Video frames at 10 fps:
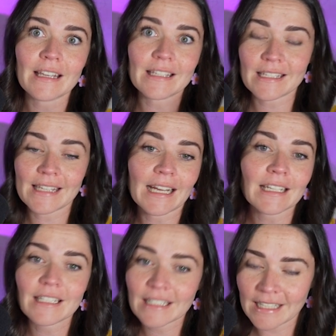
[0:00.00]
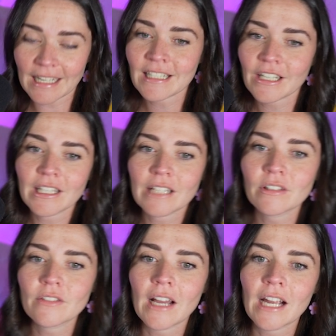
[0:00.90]
It is a secondary
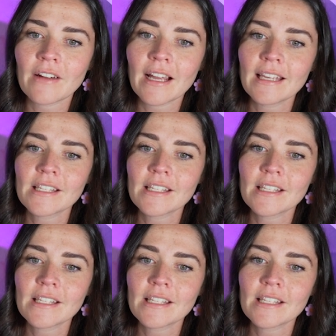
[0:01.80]
level of hierarchy.